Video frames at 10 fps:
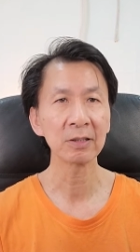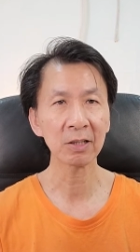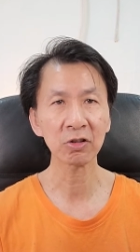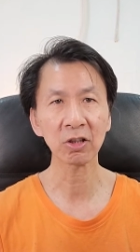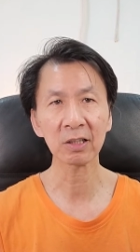
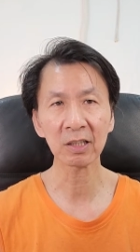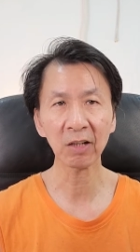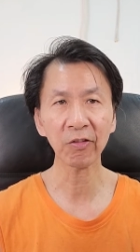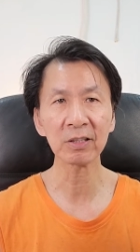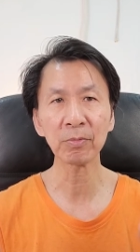teach the
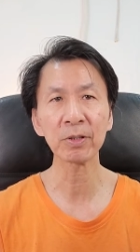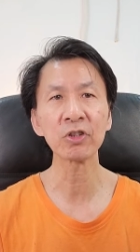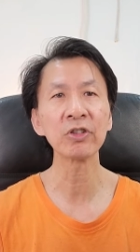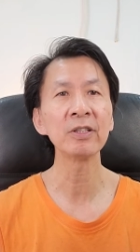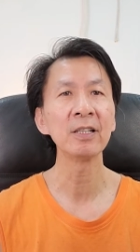difference
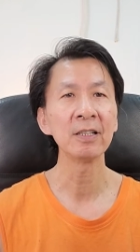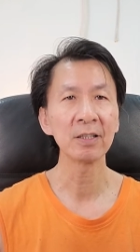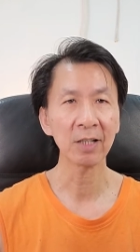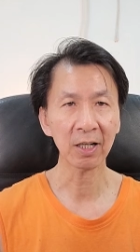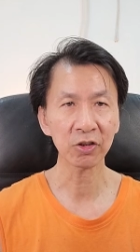between
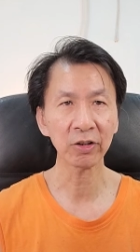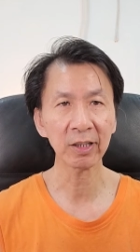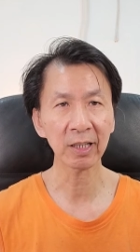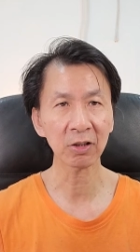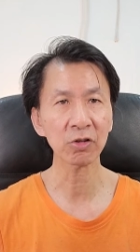uh,
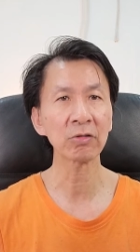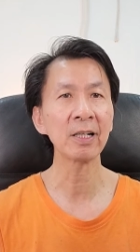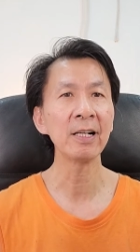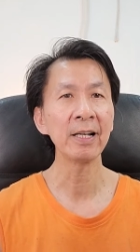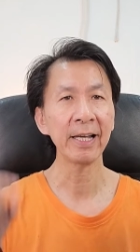training and
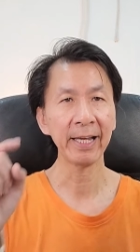shoulder